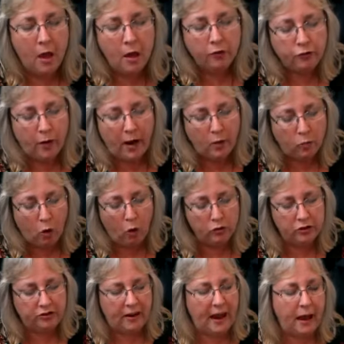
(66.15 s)
So I had rolled
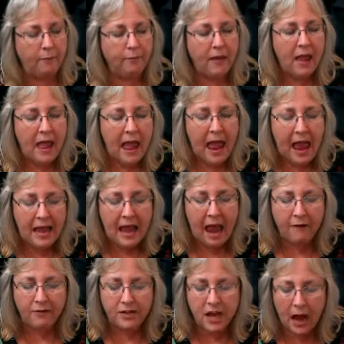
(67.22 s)
it down, and
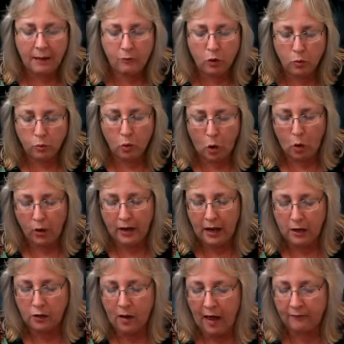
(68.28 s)
every time you roll it and
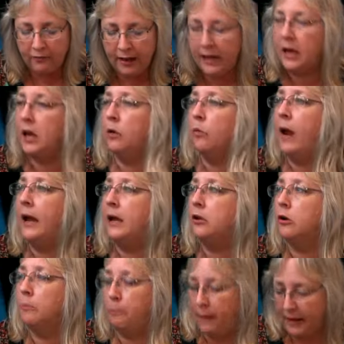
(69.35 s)
you have like
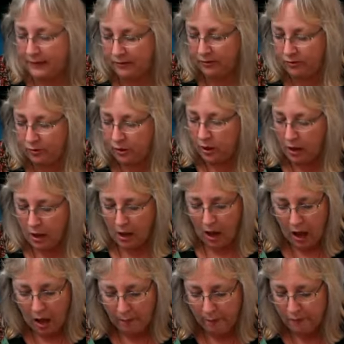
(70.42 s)
irregular bits,
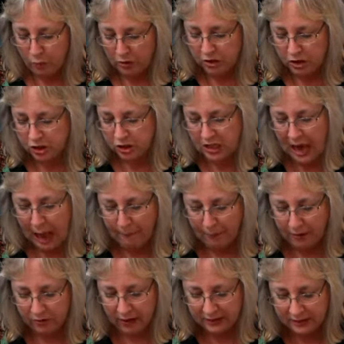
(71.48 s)
which just
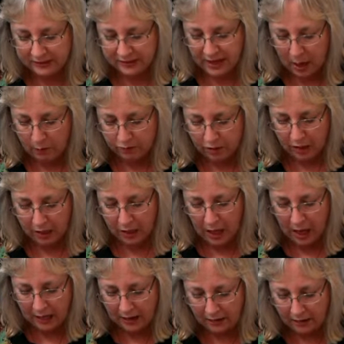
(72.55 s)
happens, like let's say I was going to
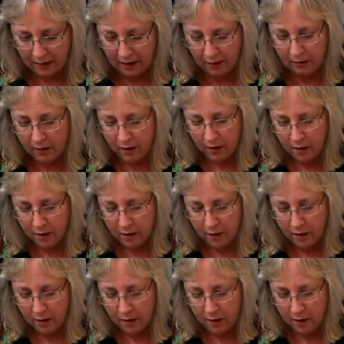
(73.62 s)
cut it there,